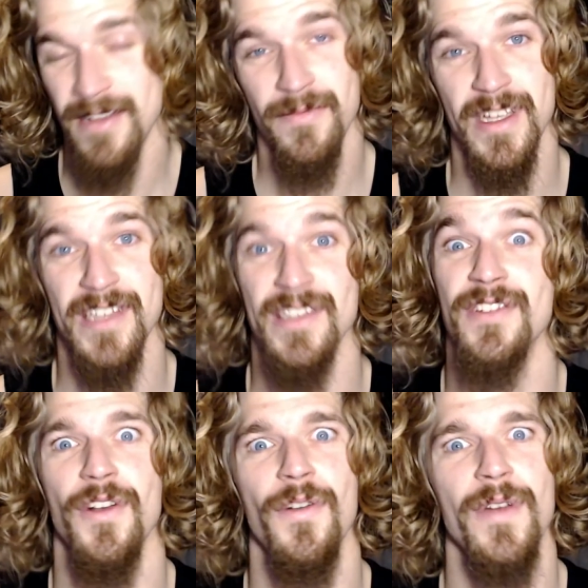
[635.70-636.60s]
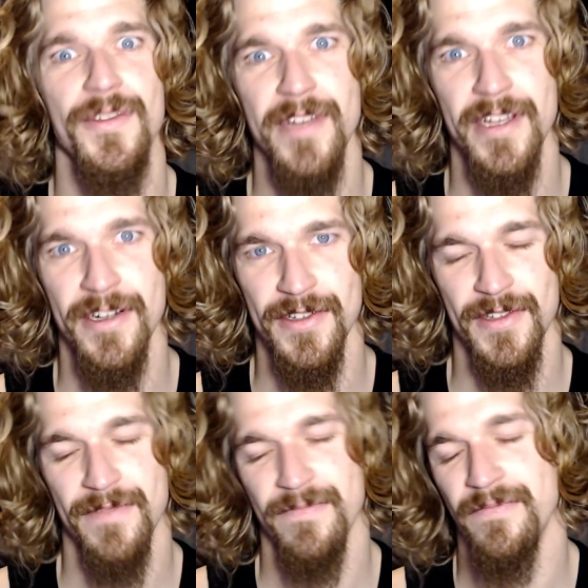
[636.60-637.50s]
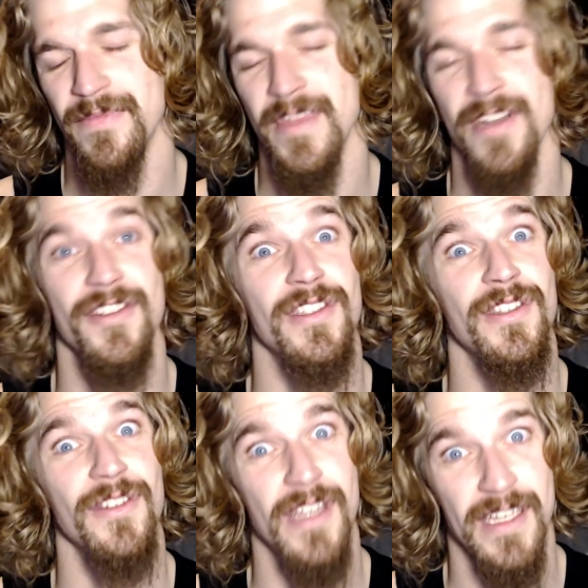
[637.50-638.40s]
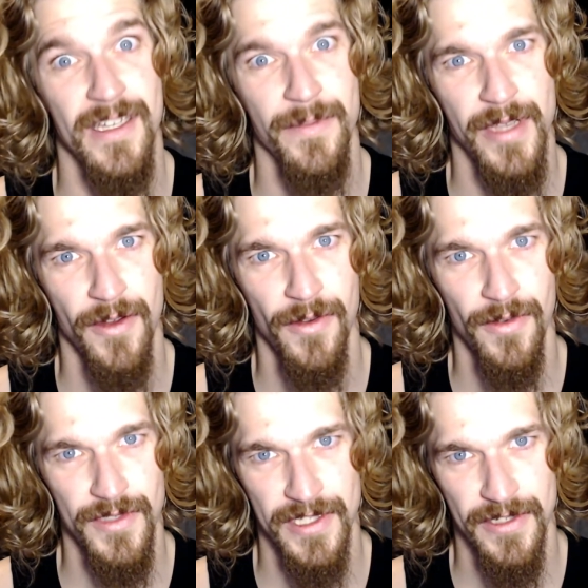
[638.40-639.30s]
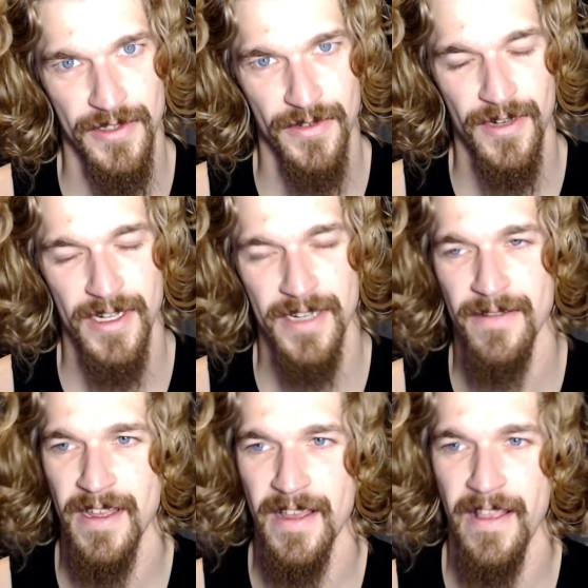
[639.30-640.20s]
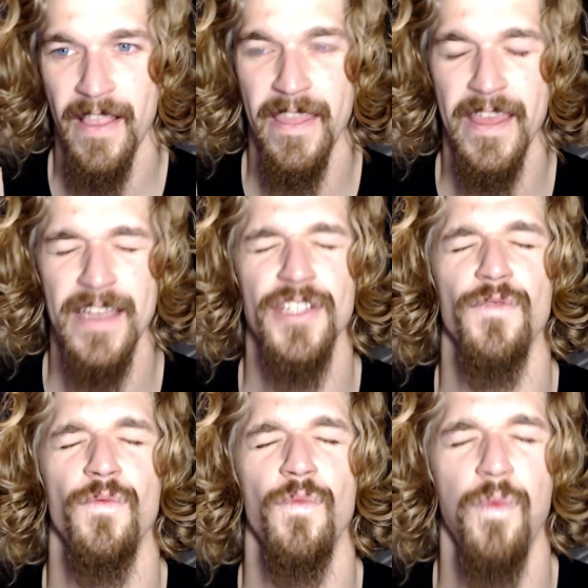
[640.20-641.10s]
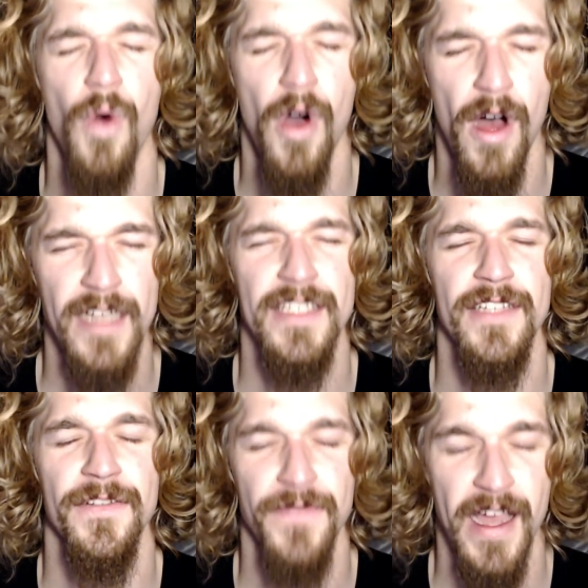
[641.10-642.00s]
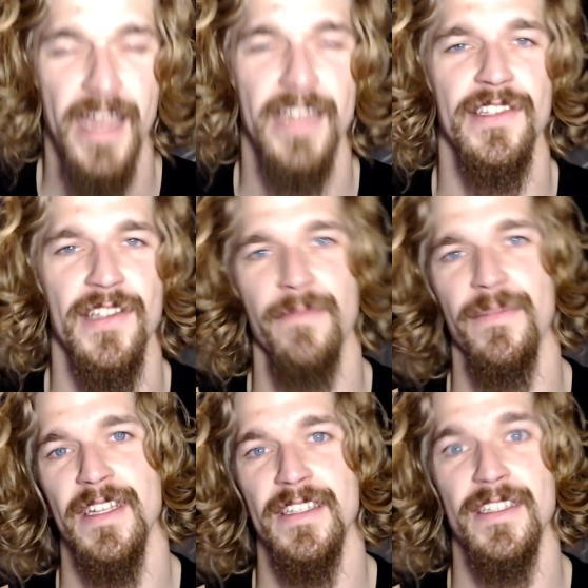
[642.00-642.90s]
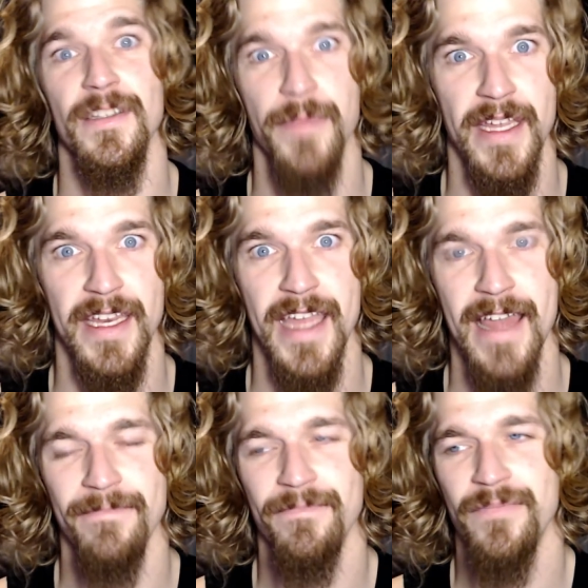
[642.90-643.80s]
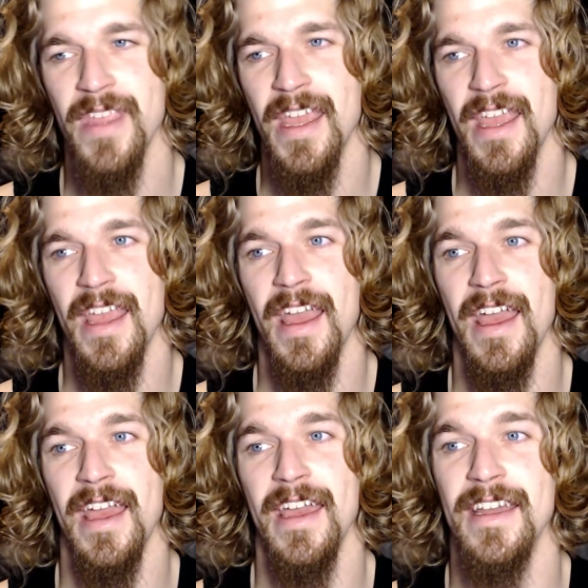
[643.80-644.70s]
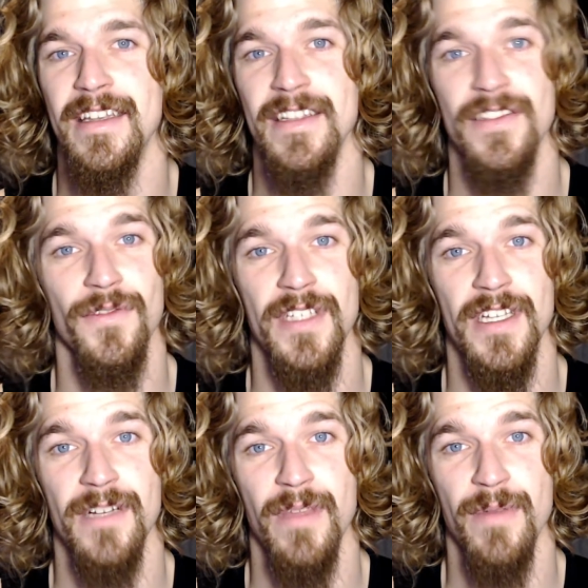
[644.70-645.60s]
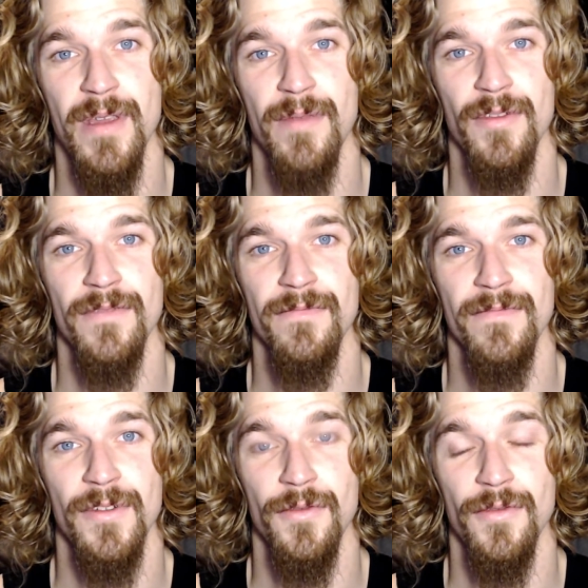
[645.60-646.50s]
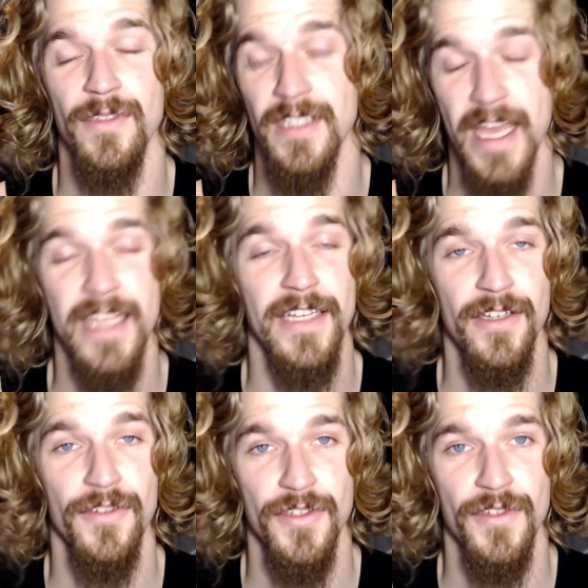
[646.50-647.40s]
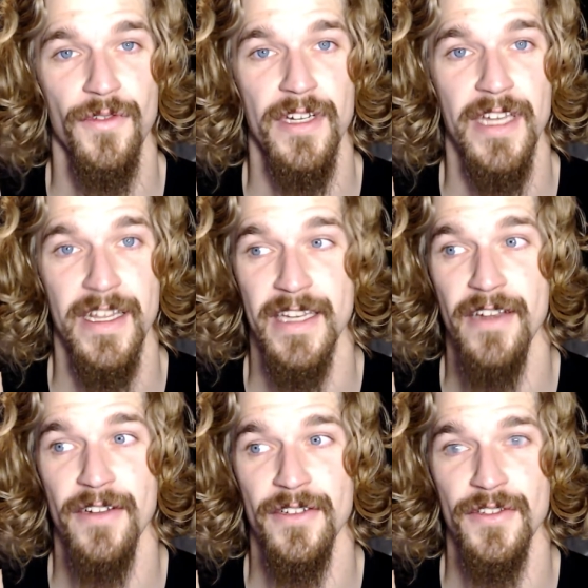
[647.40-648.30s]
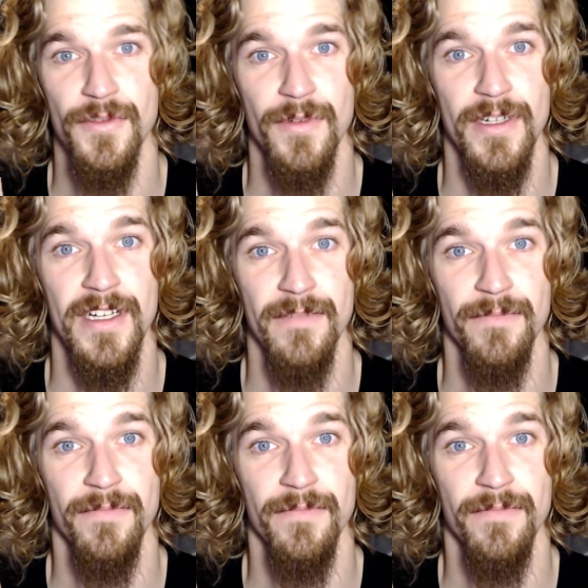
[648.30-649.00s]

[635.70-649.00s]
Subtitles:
Because there's always readers that are just looking to pick holes in your story. They just want to find something to pick at. And it's only going to be people who like your story and characters who are going to